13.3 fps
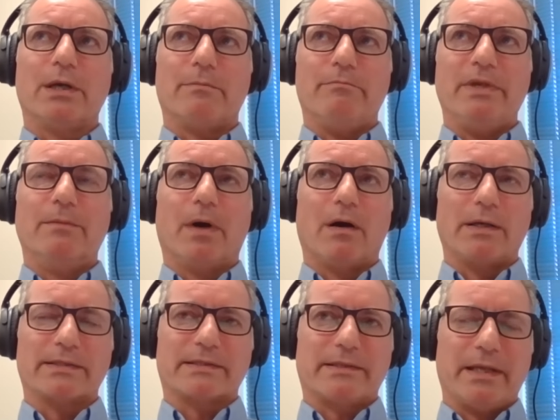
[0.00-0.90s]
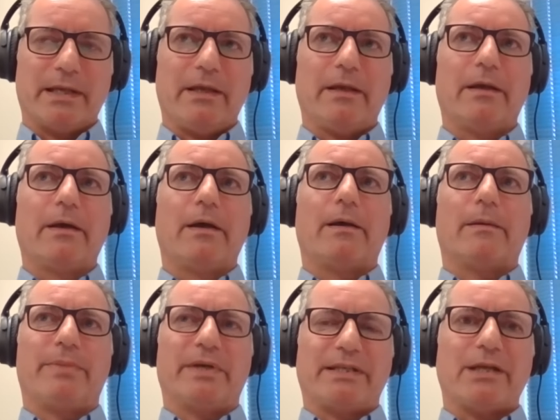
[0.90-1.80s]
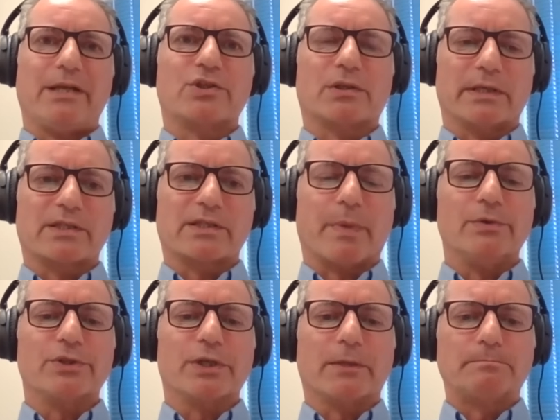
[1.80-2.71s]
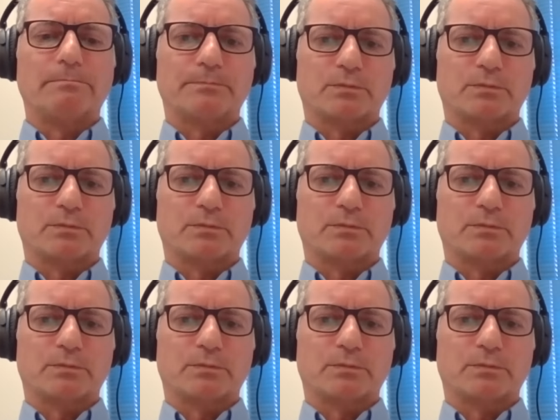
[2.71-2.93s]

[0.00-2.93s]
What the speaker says: minimise their potential exposure.